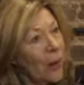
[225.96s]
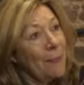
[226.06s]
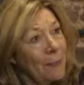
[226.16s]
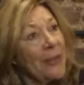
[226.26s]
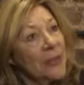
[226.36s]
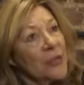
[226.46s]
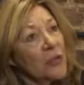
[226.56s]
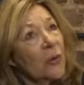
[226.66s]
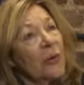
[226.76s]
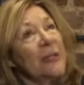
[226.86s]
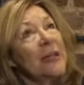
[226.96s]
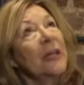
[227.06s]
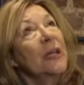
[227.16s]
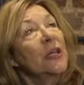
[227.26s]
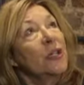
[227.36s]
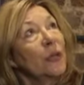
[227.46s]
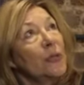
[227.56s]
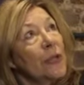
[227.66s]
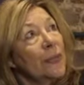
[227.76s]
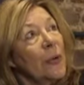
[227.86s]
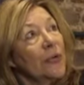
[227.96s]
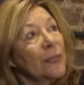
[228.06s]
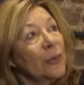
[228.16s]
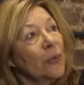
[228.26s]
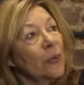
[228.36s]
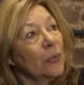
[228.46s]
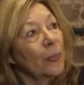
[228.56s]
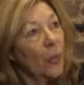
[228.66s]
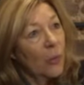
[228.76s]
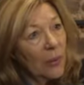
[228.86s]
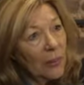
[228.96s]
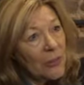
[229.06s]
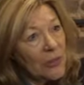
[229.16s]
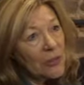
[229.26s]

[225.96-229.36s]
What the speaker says: quite big stories. She also wrote a book called Paula, which